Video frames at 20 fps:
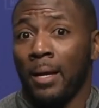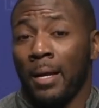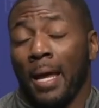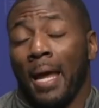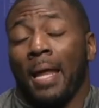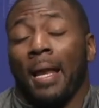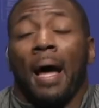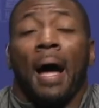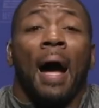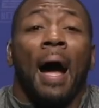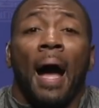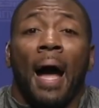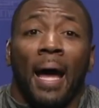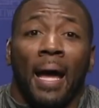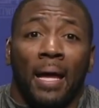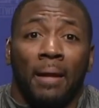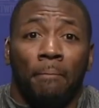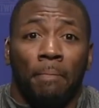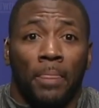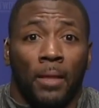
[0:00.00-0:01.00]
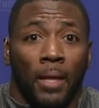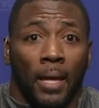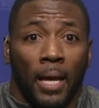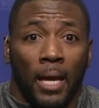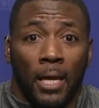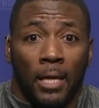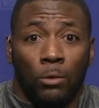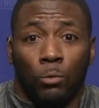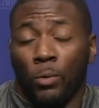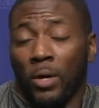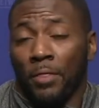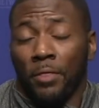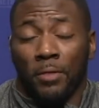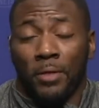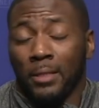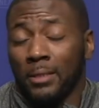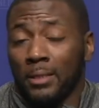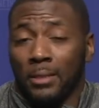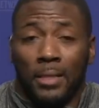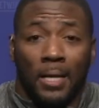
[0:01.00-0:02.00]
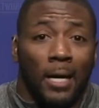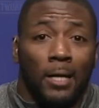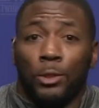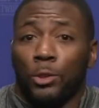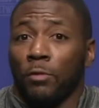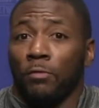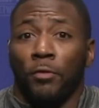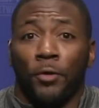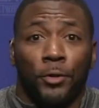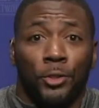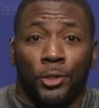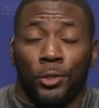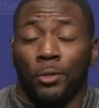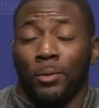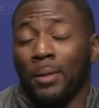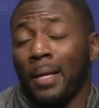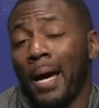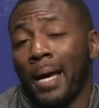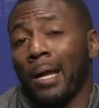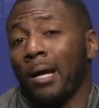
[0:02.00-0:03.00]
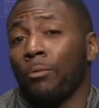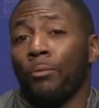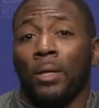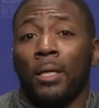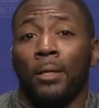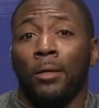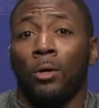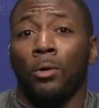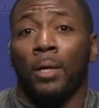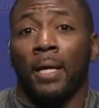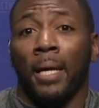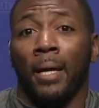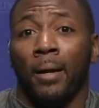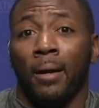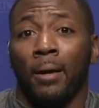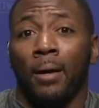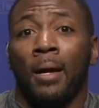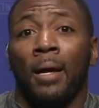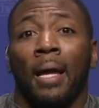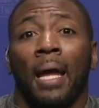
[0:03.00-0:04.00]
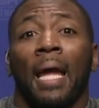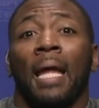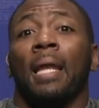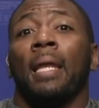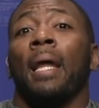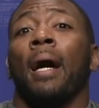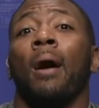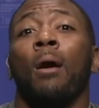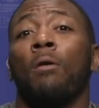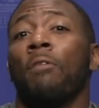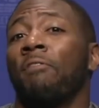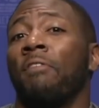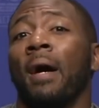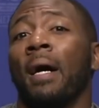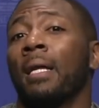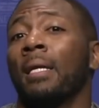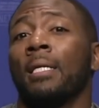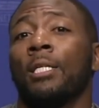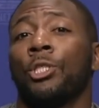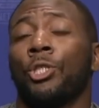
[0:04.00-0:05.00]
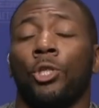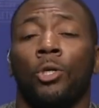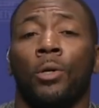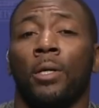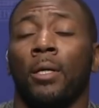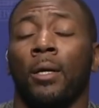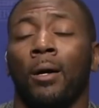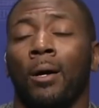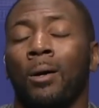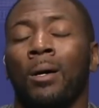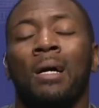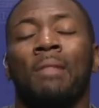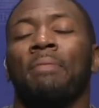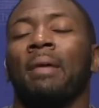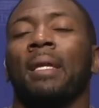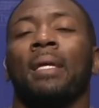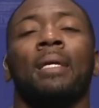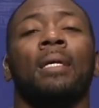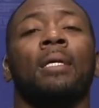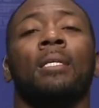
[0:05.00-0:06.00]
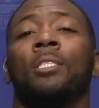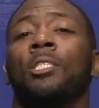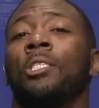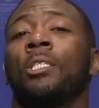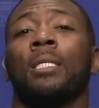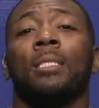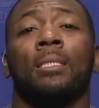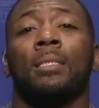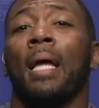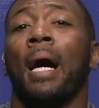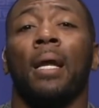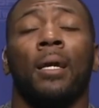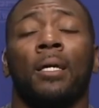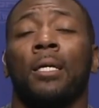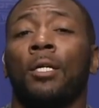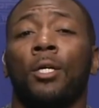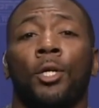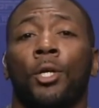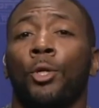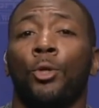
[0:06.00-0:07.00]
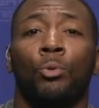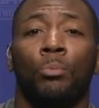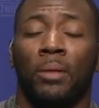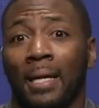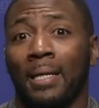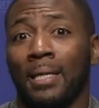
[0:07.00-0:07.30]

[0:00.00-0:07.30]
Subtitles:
and whether this is controversial or not, I really don't care, and now finally showing y'all that he's just not a good human.